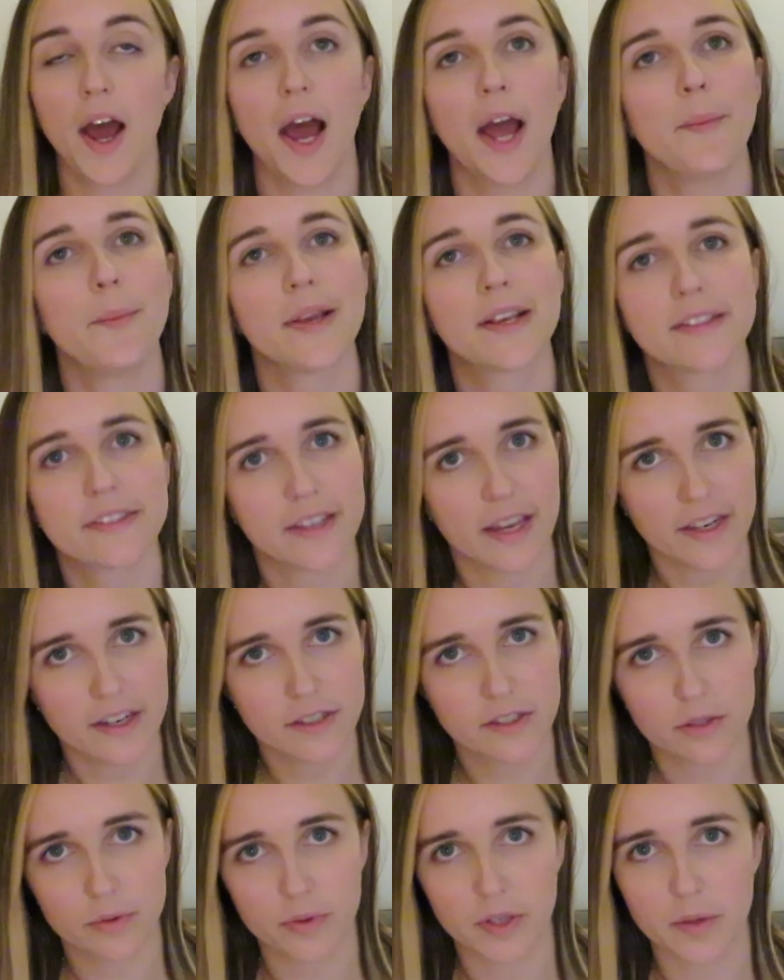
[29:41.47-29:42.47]
I'm
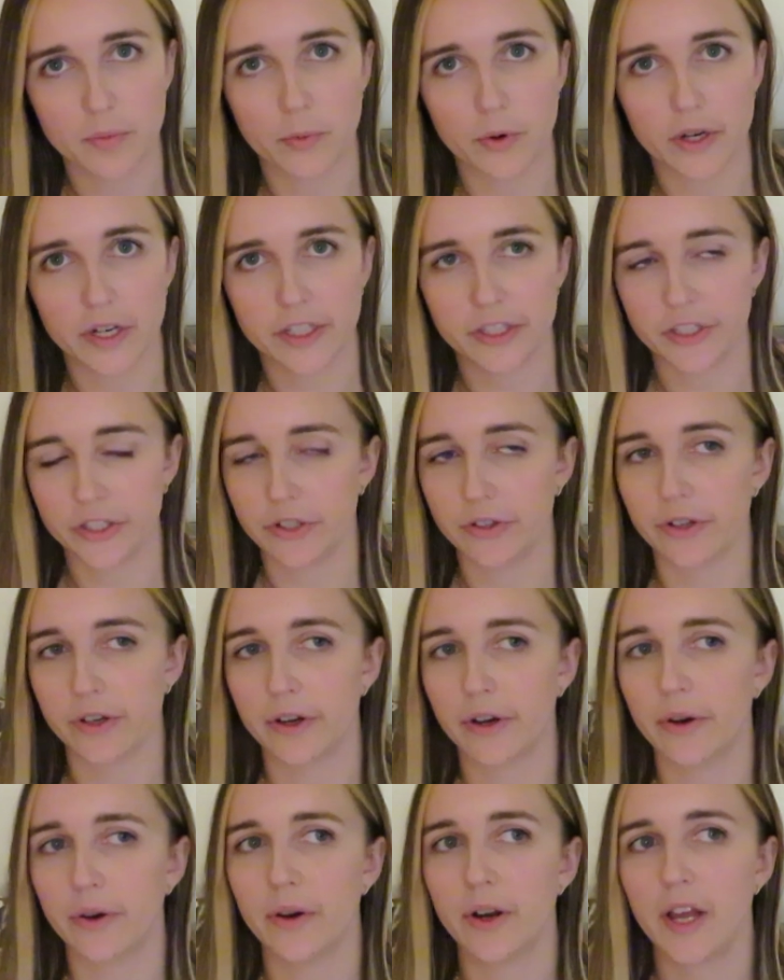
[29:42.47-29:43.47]
excited to read more
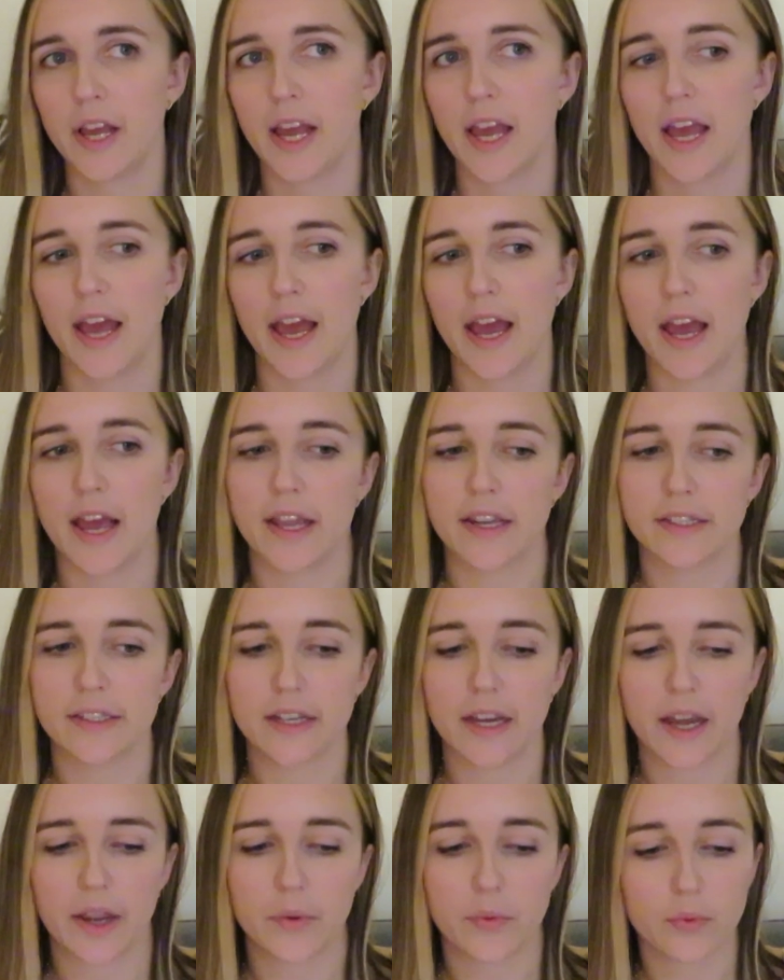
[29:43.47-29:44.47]
Ishiguro, And
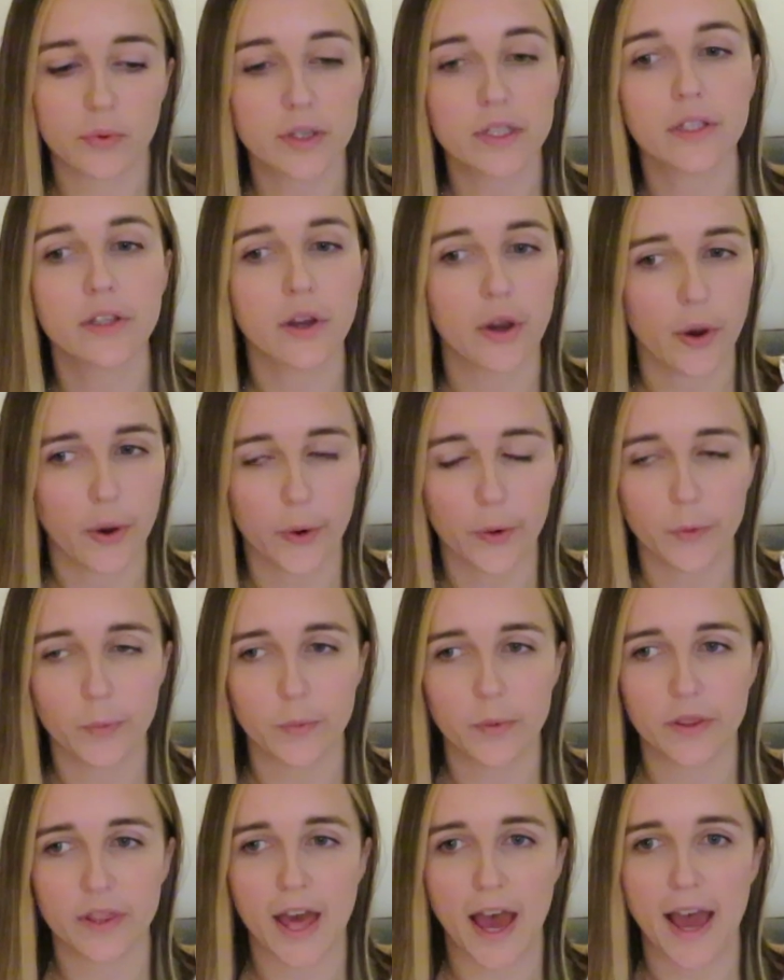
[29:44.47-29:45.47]
I really
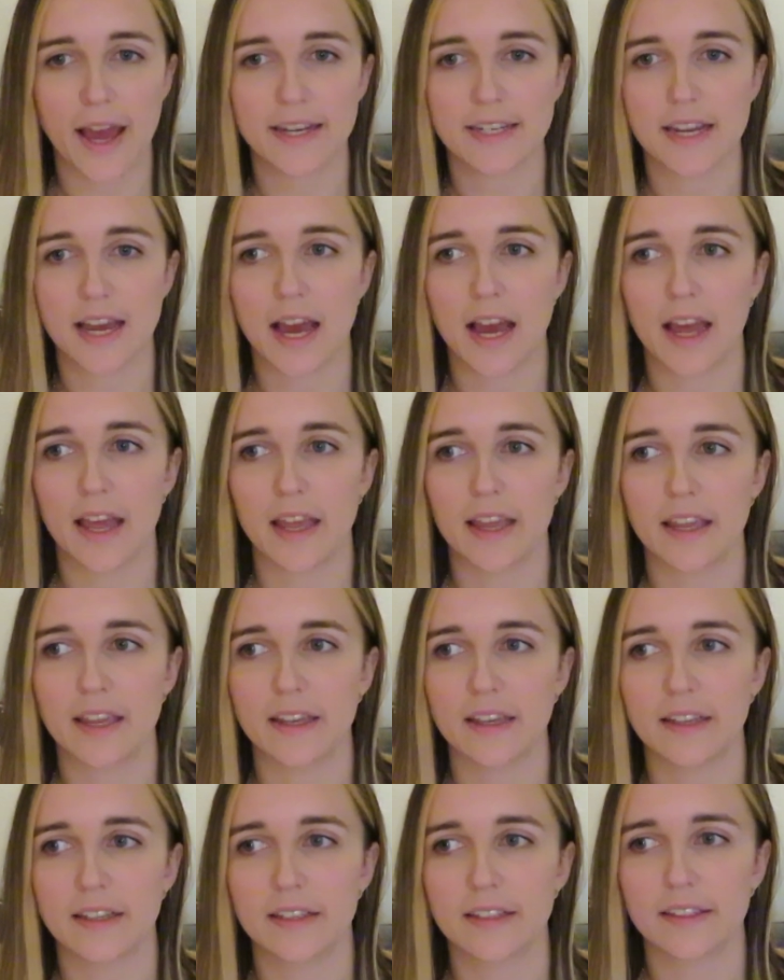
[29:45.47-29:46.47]
hope that
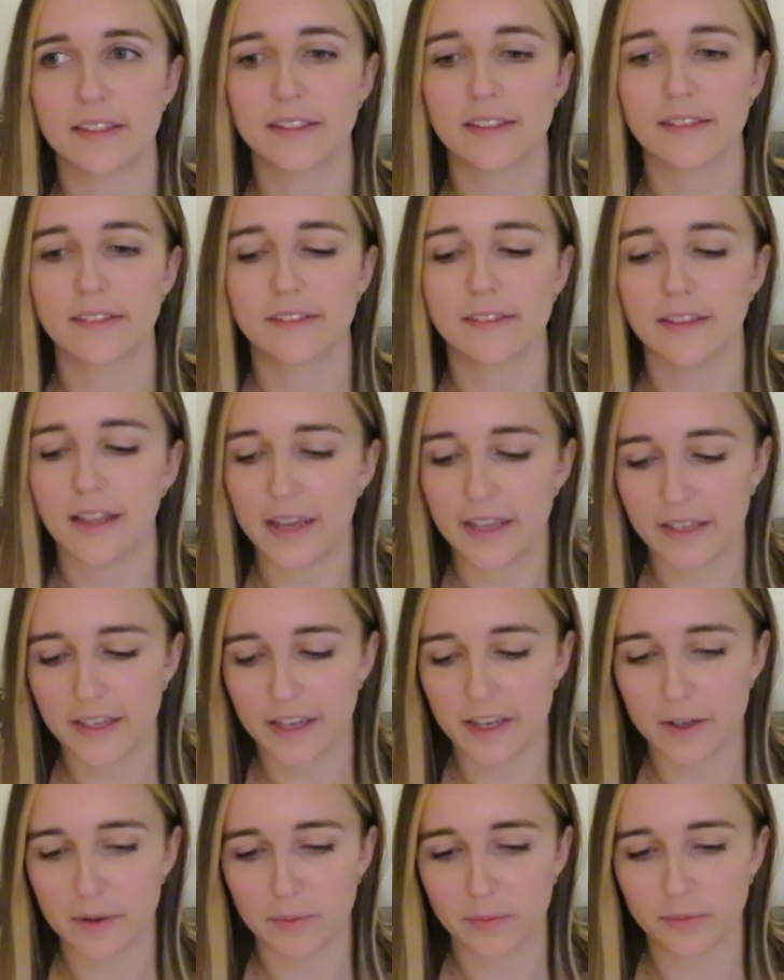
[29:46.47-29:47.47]
I like
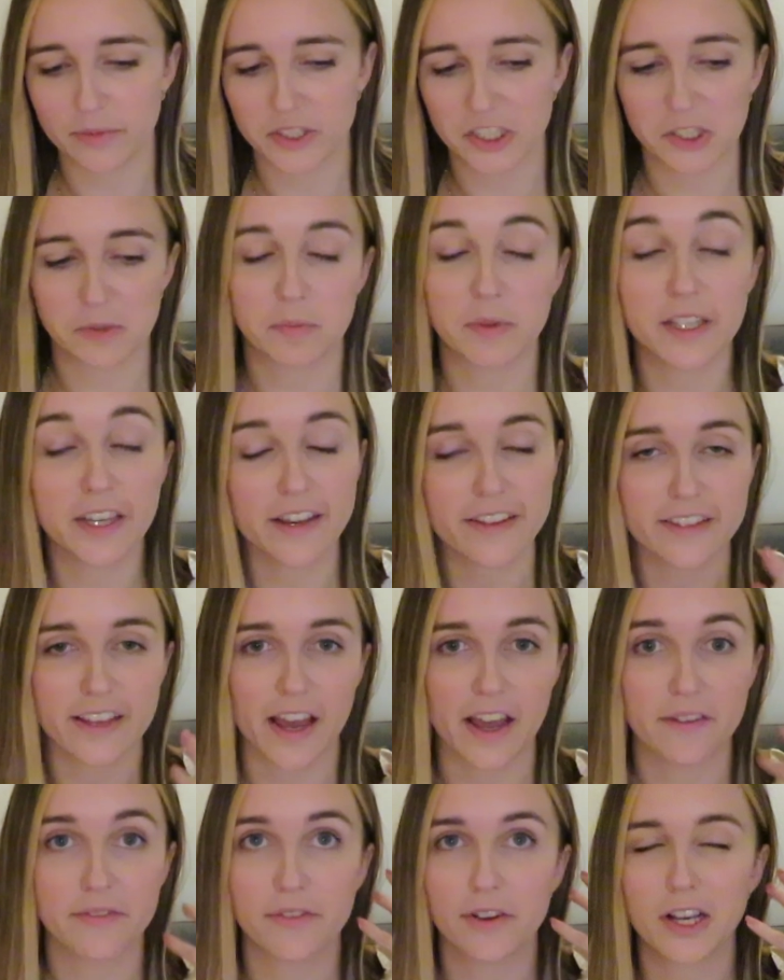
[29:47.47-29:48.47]
him just because
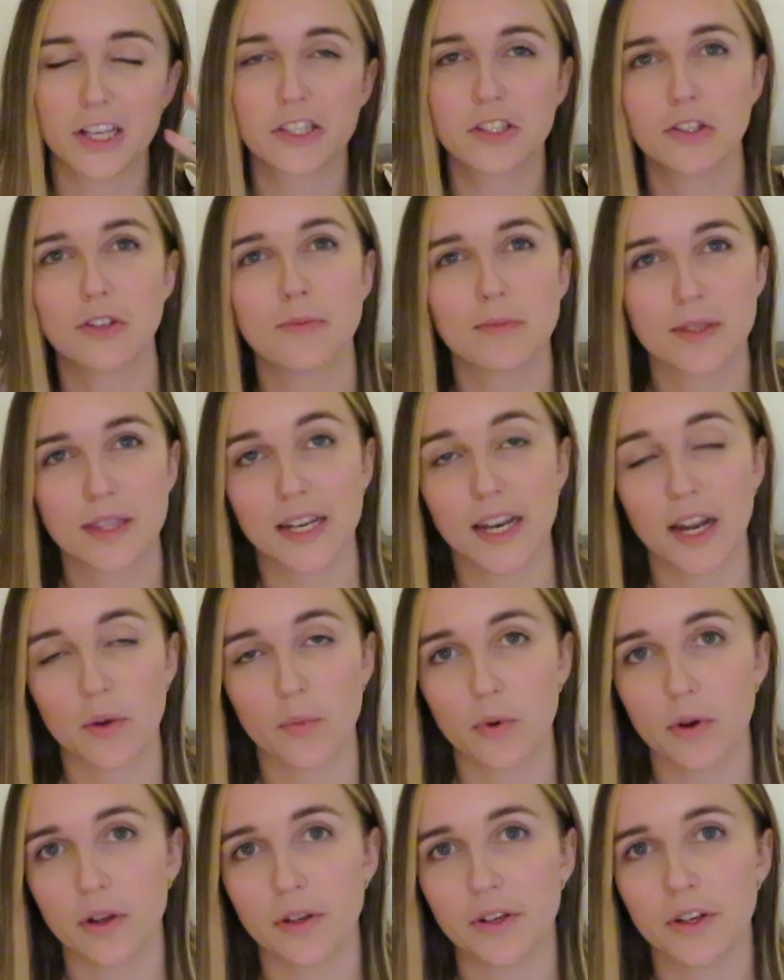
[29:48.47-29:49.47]
I've assumed that I
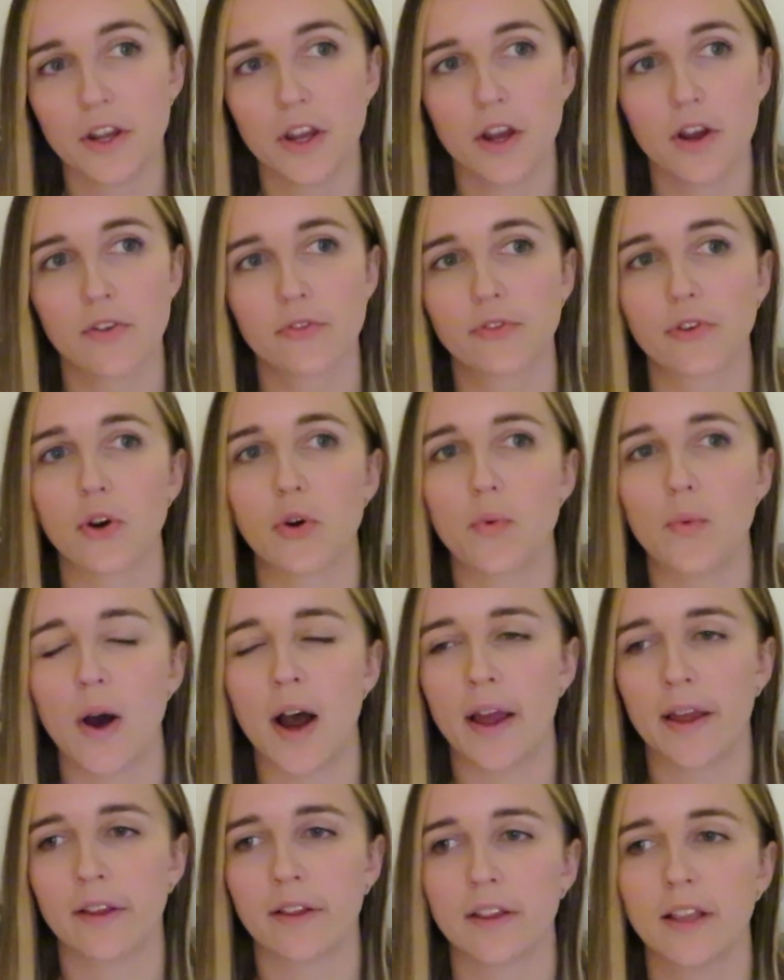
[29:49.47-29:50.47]
would for a
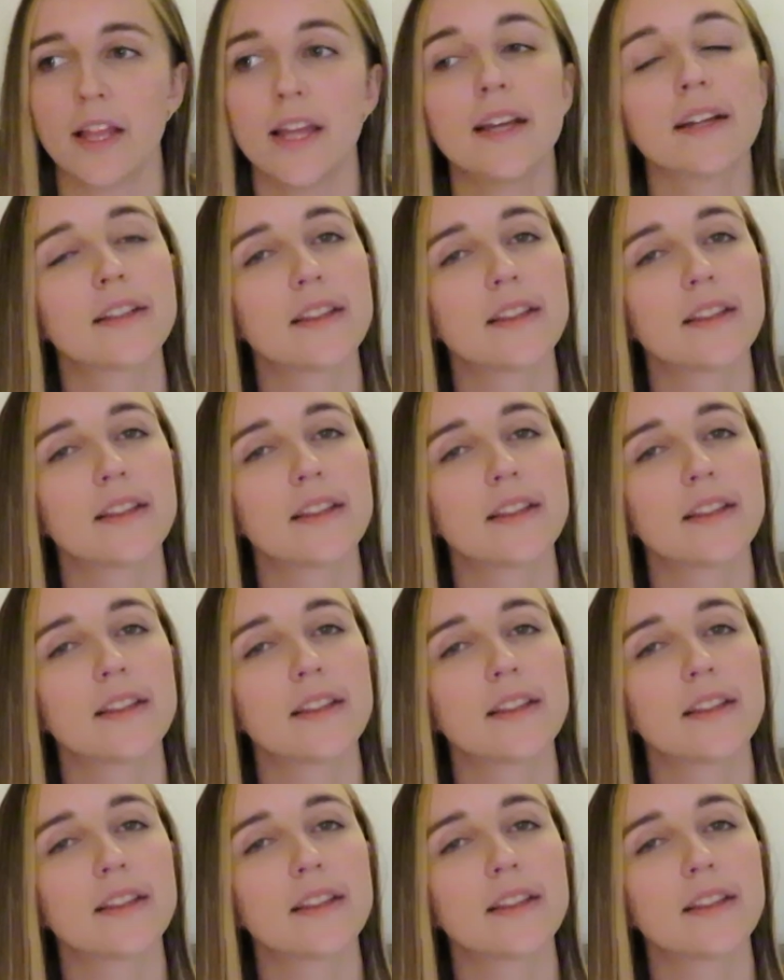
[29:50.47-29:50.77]
while.